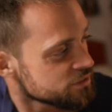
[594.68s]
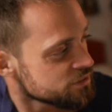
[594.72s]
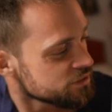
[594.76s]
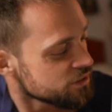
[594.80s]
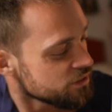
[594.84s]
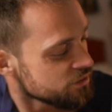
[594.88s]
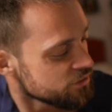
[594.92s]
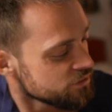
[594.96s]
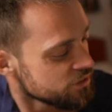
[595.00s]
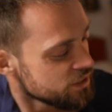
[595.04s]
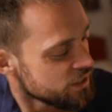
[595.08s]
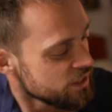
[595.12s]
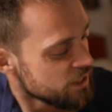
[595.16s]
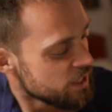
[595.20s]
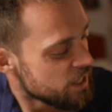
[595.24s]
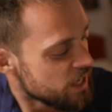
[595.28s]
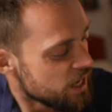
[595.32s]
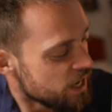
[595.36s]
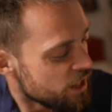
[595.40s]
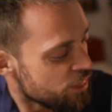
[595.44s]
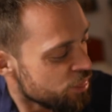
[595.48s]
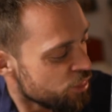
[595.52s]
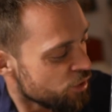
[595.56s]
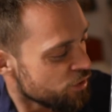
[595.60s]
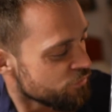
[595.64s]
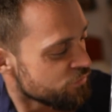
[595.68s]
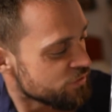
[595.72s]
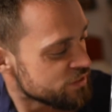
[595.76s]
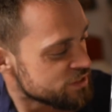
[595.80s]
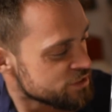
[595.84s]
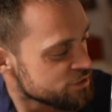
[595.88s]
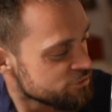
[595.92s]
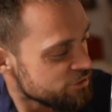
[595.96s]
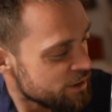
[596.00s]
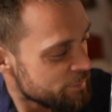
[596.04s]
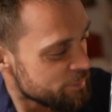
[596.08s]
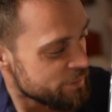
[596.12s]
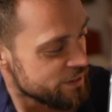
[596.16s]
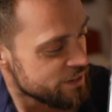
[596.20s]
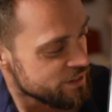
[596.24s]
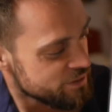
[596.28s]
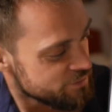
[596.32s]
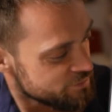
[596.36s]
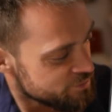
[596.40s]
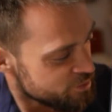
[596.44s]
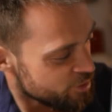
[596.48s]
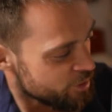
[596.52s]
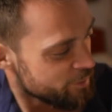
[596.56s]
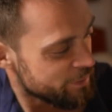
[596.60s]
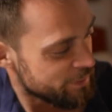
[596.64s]
So I thought if I
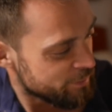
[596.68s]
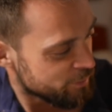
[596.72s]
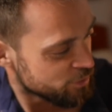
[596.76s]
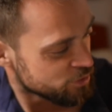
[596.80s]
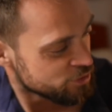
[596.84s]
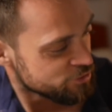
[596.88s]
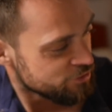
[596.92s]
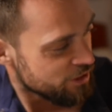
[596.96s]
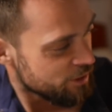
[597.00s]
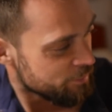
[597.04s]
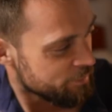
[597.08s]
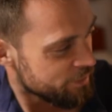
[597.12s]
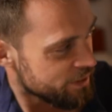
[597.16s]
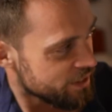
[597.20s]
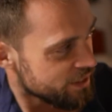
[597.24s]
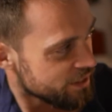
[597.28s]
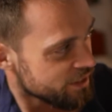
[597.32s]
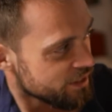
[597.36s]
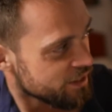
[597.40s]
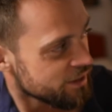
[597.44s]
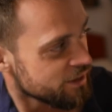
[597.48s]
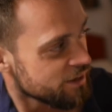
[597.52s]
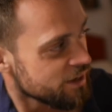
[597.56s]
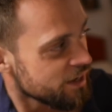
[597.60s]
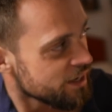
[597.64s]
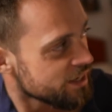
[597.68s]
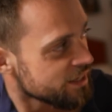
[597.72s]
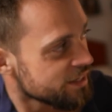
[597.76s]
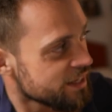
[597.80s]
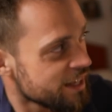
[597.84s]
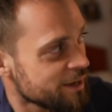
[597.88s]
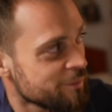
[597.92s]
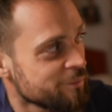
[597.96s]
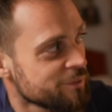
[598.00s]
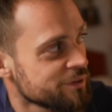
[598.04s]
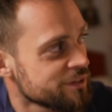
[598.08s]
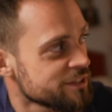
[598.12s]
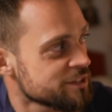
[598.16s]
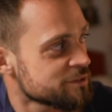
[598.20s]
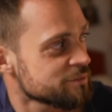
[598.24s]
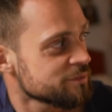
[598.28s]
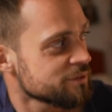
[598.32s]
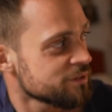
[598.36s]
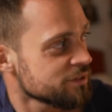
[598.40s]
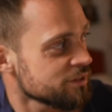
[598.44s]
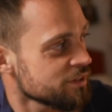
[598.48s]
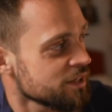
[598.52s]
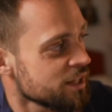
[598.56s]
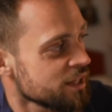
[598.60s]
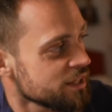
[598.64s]
do it a bit more scrappy, I can kind of get what this would
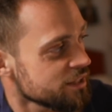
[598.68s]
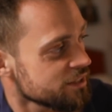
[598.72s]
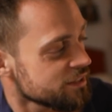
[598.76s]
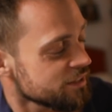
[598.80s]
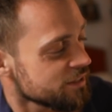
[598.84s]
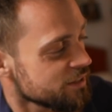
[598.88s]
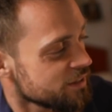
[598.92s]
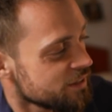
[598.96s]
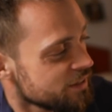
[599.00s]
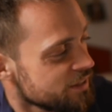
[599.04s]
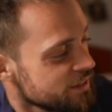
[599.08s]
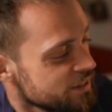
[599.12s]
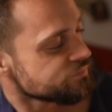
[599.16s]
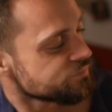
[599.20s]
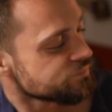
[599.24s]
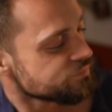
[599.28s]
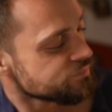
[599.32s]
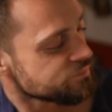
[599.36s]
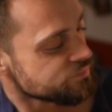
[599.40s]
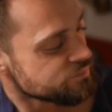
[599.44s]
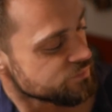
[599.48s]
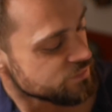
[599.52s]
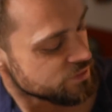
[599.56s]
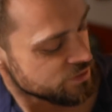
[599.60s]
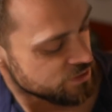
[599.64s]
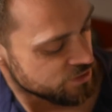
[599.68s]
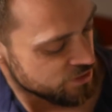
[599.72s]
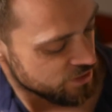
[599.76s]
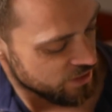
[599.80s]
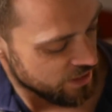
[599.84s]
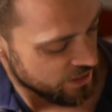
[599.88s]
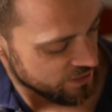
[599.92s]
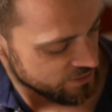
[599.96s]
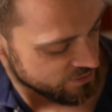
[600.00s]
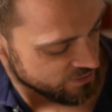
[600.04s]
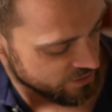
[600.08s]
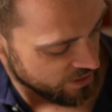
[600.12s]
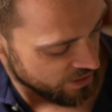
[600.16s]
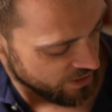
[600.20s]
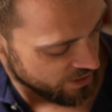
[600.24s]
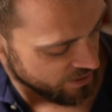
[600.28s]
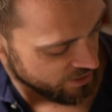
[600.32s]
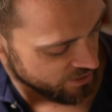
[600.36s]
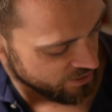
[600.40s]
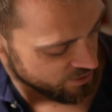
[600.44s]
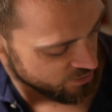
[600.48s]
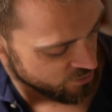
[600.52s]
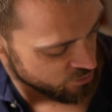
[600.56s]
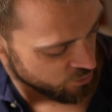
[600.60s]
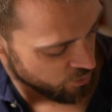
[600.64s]
look like. And so that's
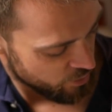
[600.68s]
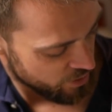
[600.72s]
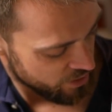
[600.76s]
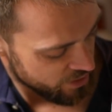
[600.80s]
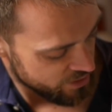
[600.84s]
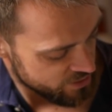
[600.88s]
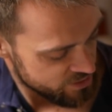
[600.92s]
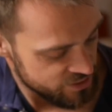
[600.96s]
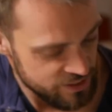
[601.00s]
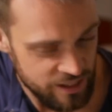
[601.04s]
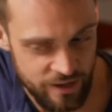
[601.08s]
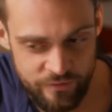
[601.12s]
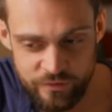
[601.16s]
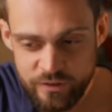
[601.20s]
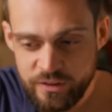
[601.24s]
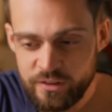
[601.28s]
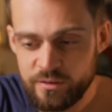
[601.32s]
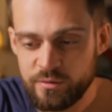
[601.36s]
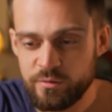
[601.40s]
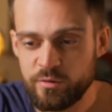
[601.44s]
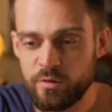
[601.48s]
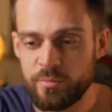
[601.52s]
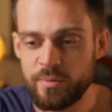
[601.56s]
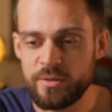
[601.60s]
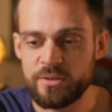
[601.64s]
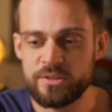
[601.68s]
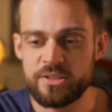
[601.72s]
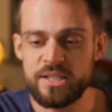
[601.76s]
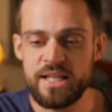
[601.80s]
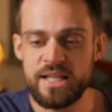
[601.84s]
day 27, we're almost